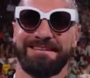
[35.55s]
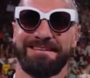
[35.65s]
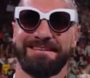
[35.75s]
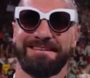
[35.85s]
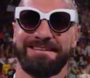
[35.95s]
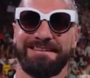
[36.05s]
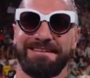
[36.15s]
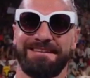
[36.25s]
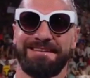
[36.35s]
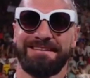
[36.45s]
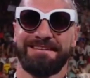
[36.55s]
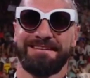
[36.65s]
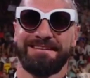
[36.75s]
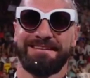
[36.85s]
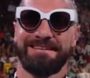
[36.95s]
Whatever I say
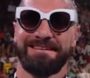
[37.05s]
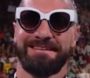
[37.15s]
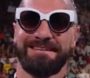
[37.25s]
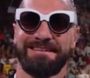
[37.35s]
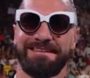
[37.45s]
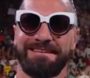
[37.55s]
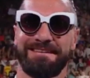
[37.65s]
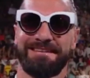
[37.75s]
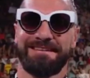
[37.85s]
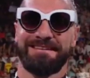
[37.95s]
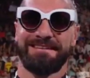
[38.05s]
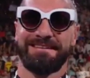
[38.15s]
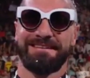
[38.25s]
goes. I am the law.